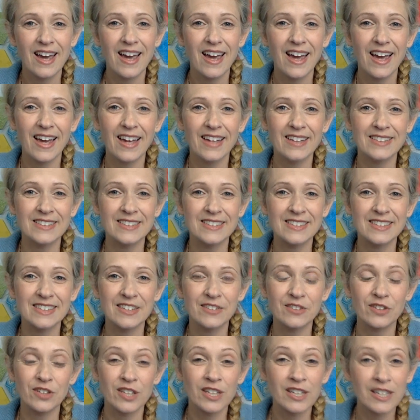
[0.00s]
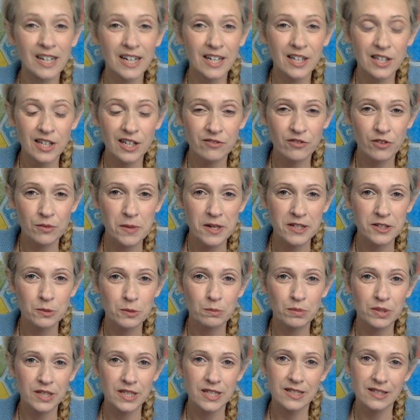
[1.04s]
And if you need anything from us,
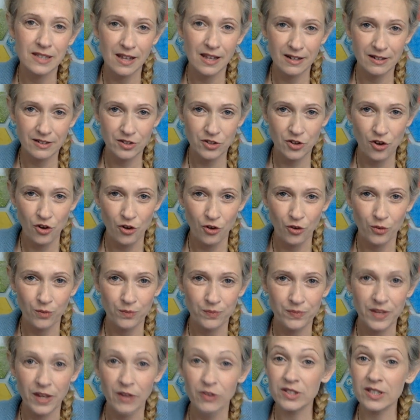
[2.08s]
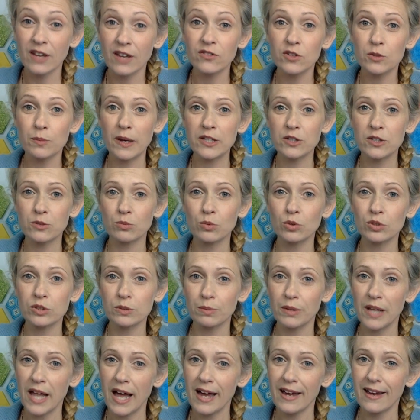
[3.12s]
please let us know. Now, safe space rules
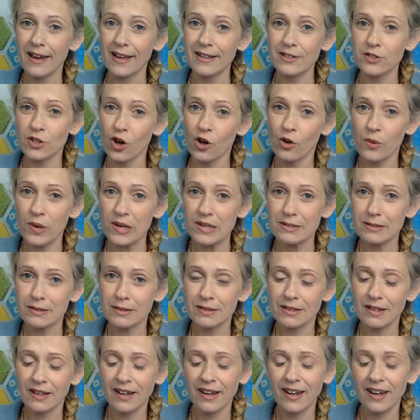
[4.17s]
apply as always.